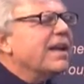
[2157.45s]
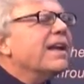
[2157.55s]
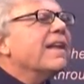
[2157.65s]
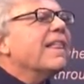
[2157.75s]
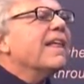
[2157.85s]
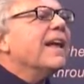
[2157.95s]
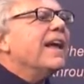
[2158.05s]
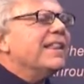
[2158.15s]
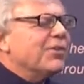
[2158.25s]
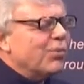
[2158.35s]
Yeah.
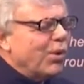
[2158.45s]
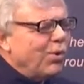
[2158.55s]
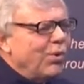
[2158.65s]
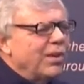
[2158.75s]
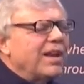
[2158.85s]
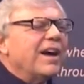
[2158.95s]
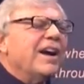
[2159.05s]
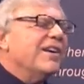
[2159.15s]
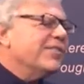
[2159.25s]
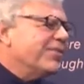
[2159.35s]
And the role
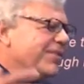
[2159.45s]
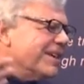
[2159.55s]
of